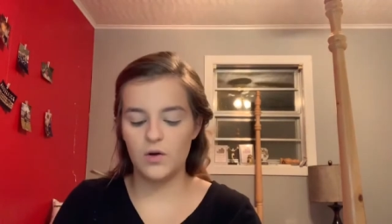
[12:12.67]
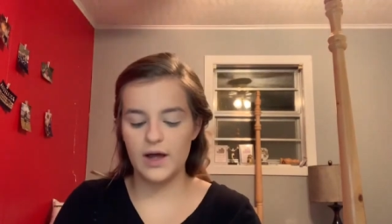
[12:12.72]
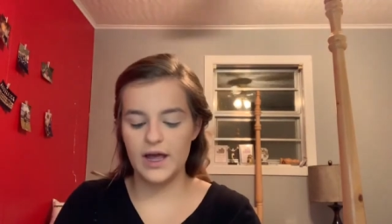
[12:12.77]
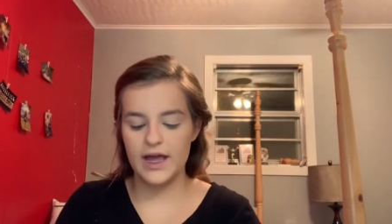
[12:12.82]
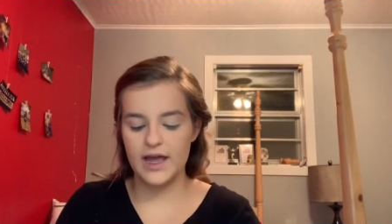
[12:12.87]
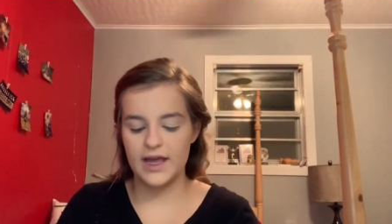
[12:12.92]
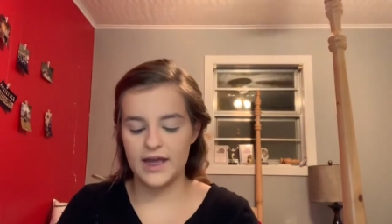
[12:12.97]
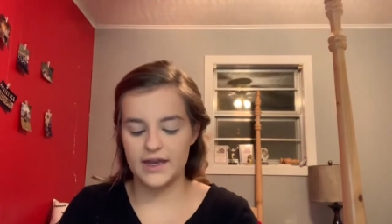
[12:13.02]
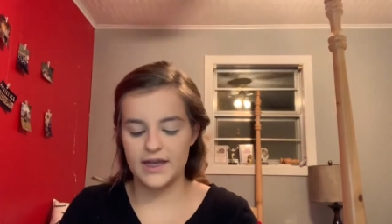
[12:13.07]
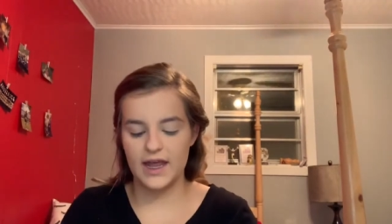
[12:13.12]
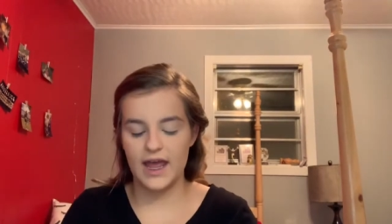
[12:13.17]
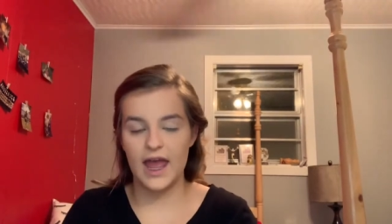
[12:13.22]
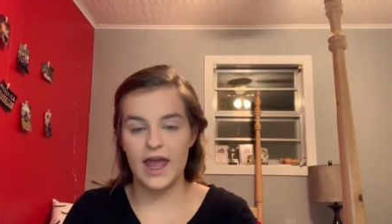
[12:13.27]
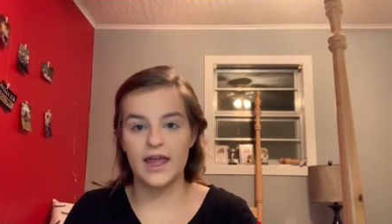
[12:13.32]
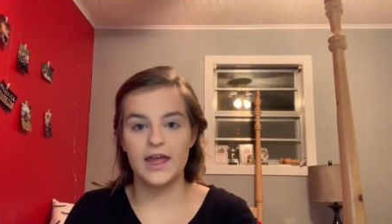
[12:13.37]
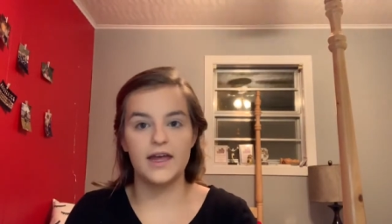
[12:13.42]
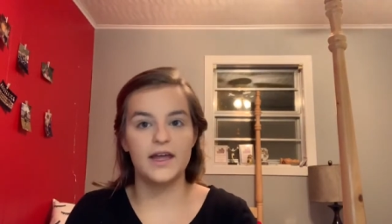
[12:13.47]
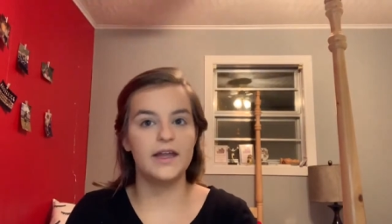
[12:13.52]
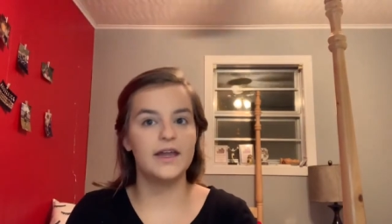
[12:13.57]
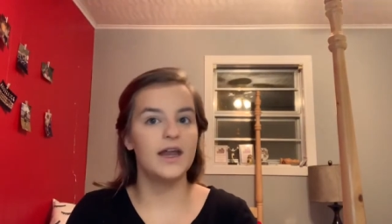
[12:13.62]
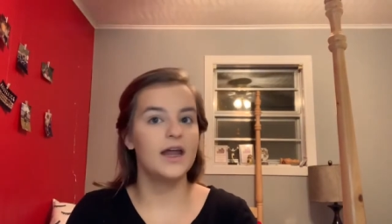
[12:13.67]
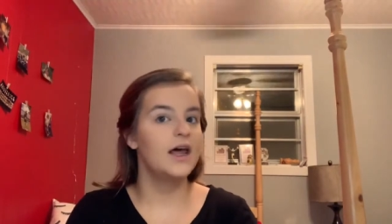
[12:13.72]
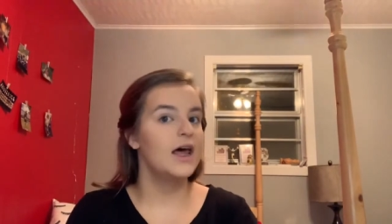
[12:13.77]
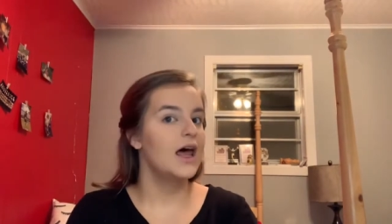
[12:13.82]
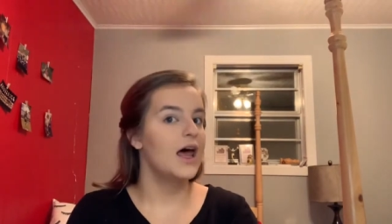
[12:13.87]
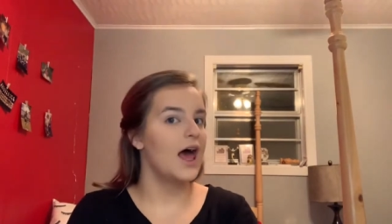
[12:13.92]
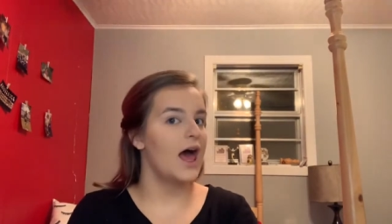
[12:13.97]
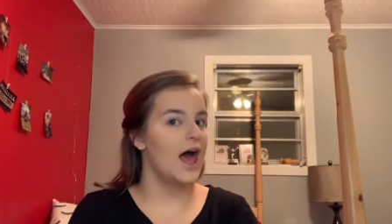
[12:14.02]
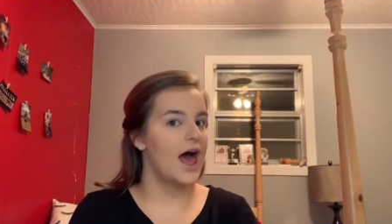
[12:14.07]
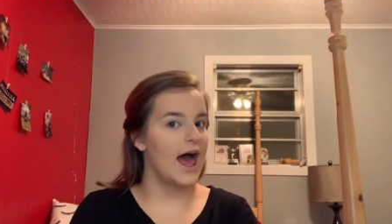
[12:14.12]
ahead and
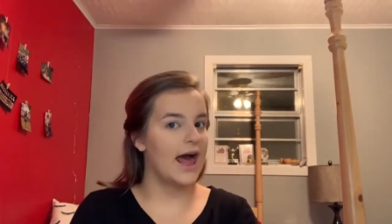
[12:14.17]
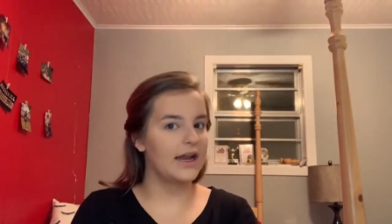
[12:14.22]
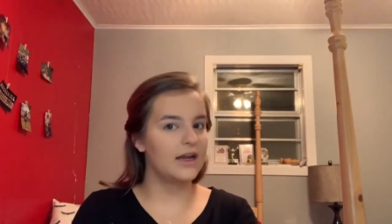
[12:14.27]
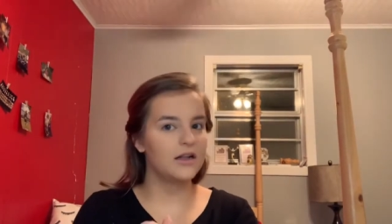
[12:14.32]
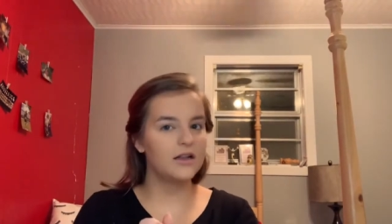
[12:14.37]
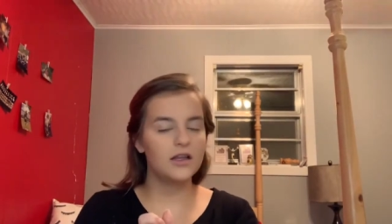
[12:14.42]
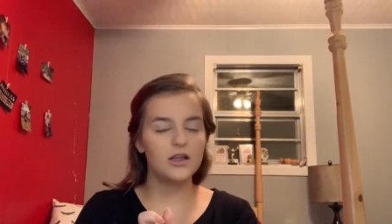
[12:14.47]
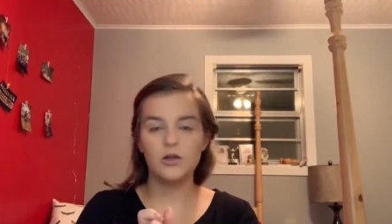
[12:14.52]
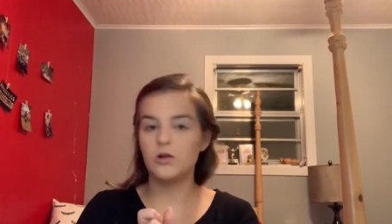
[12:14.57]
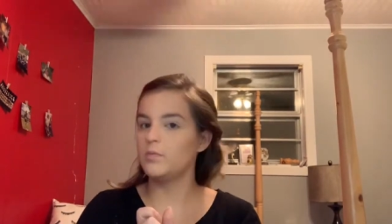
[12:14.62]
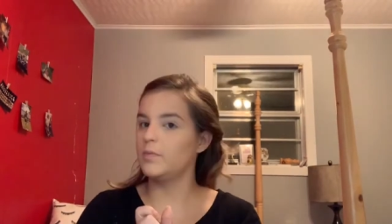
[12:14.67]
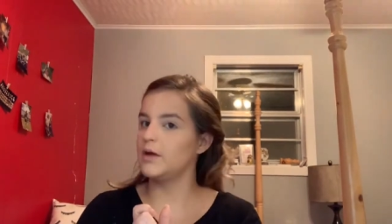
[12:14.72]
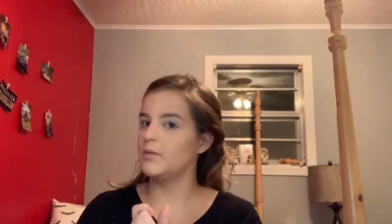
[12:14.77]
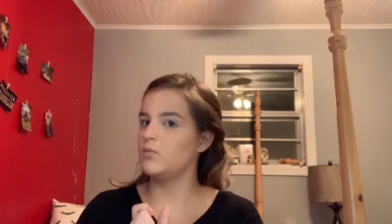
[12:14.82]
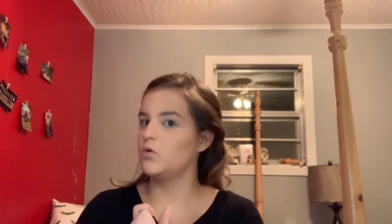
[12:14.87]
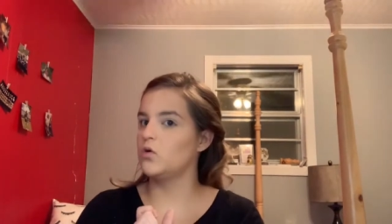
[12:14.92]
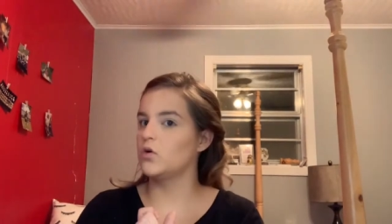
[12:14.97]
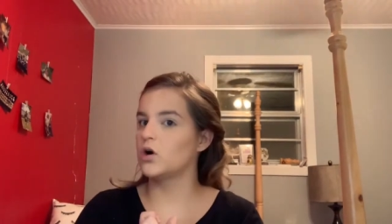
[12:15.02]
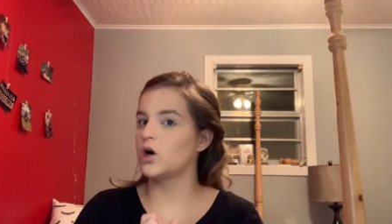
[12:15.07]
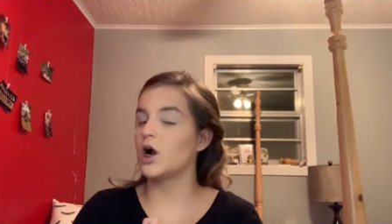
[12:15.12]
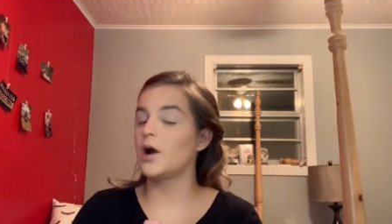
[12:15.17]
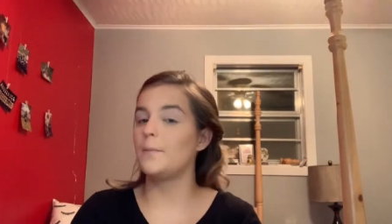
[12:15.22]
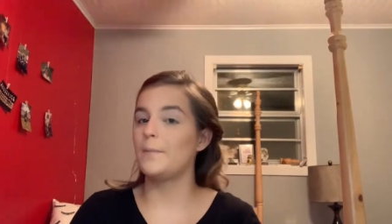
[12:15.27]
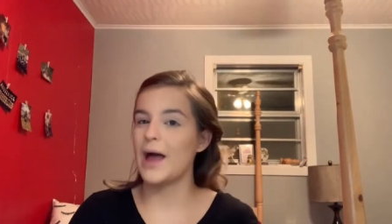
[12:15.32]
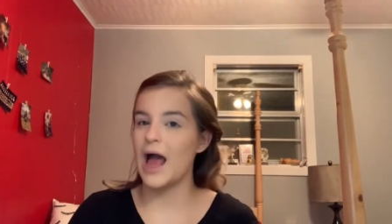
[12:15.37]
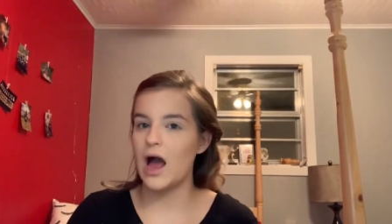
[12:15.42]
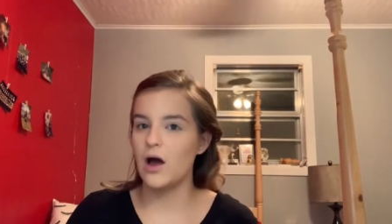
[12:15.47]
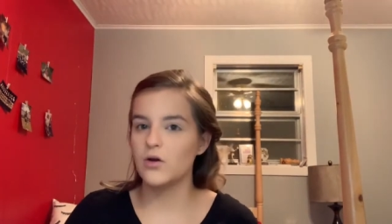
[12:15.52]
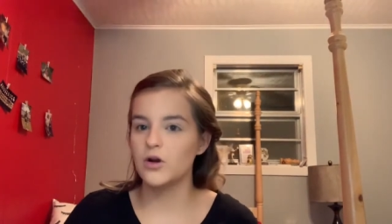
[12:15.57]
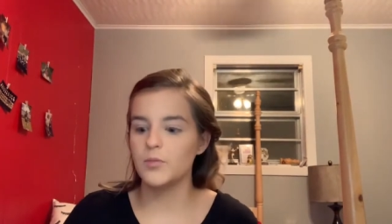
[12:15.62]
add a little bit more
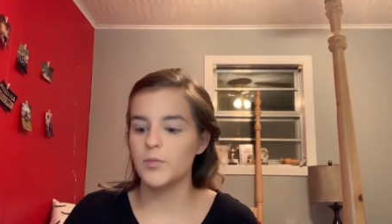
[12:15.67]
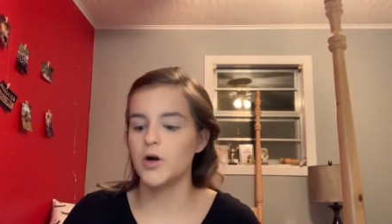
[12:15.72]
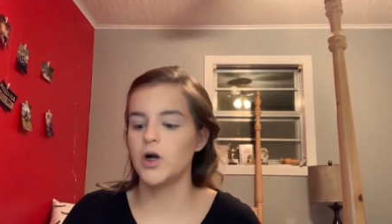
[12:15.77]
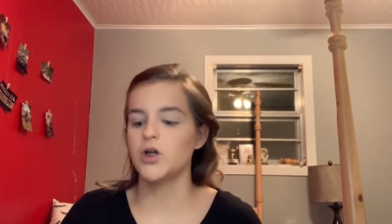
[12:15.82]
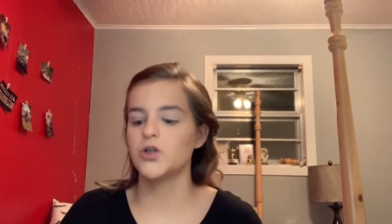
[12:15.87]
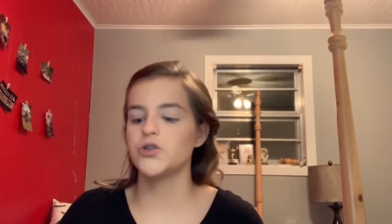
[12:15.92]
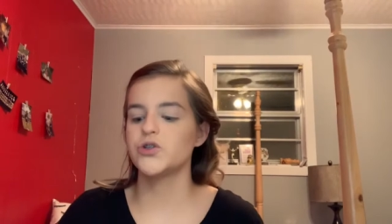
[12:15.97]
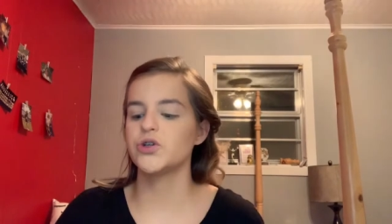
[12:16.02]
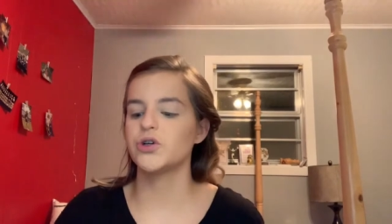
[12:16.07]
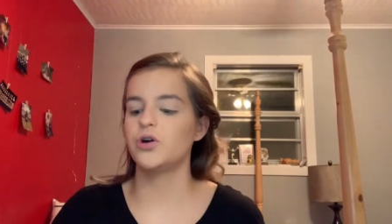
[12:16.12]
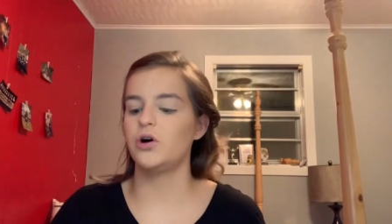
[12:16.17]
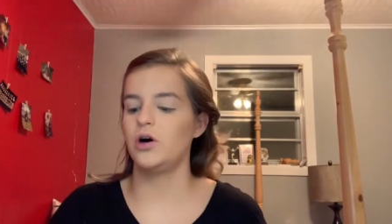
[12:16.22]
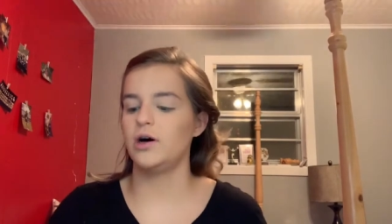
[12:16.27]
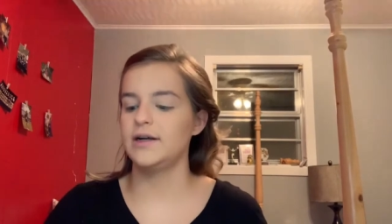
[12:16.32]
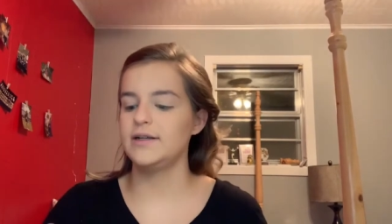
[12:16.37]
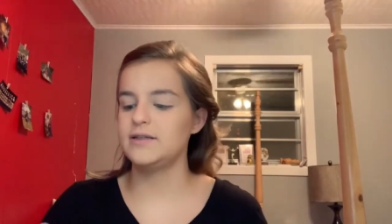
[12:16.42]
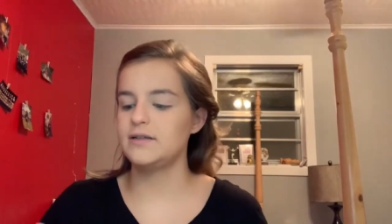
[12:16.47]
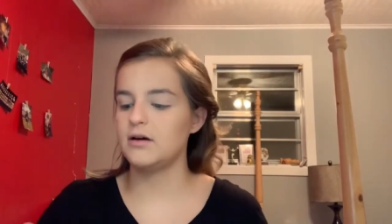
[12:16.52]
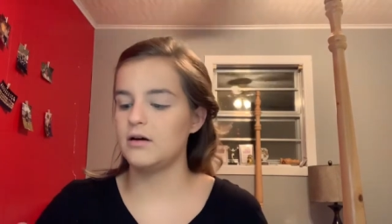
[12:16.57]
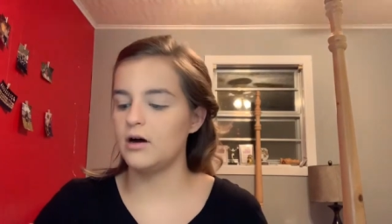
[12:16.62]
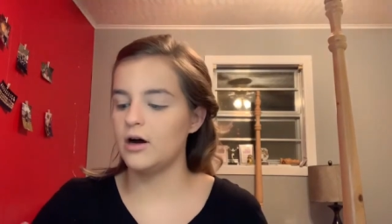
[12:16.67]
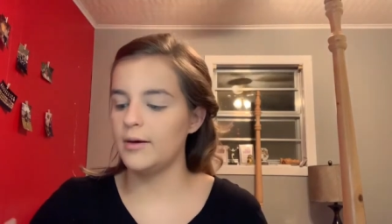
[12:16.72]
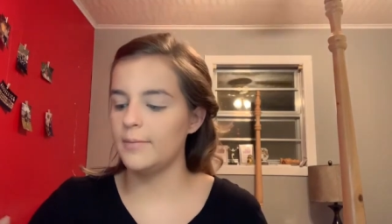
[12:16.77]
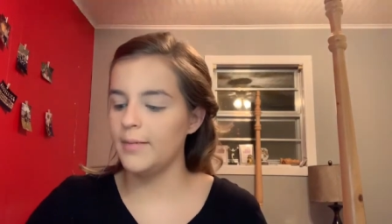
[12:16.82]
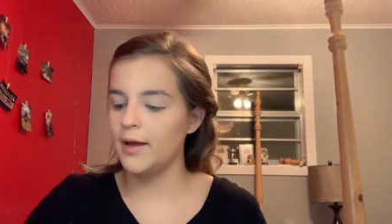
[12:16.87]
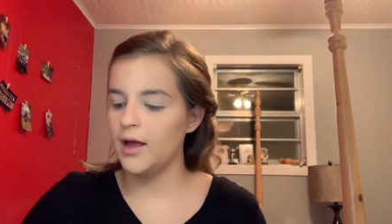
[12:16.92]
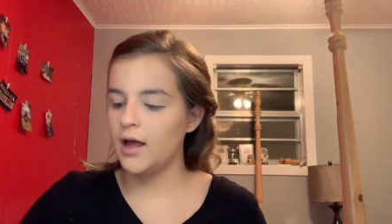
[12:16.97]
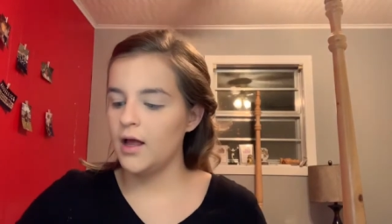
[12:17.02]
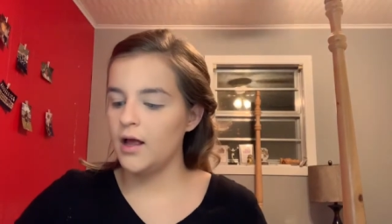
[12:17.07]
powder bronzer on top